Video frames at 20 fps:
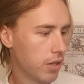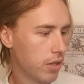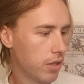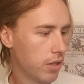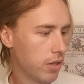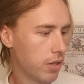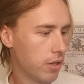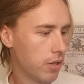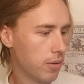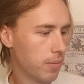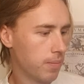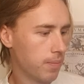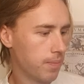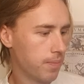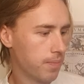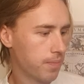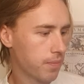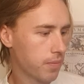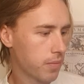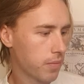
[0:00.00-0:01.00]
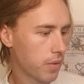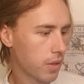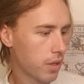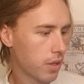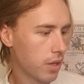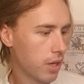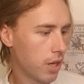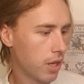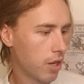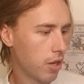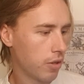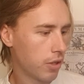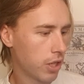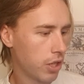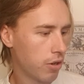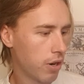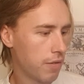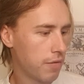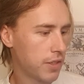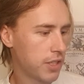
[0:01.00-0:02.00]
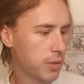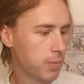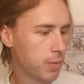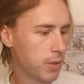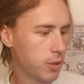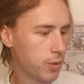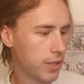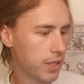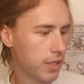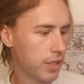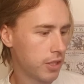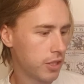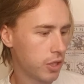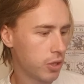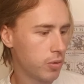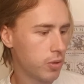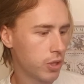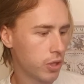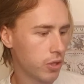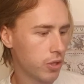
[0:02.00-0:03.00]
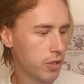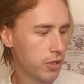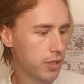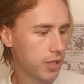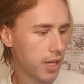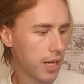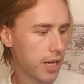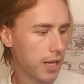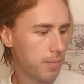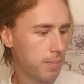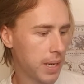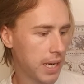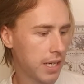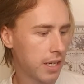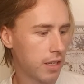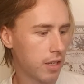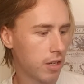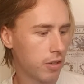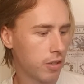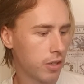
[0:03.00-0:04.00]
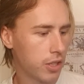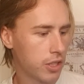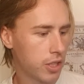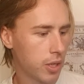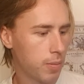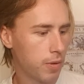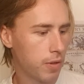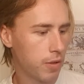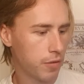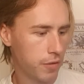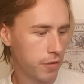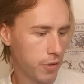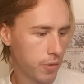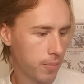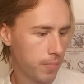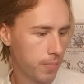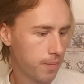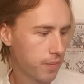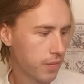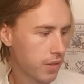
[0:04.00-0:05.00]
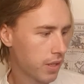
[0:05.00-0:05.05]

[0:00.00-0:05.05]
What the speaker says: along the crevice between the two toes and back along the top of the foot.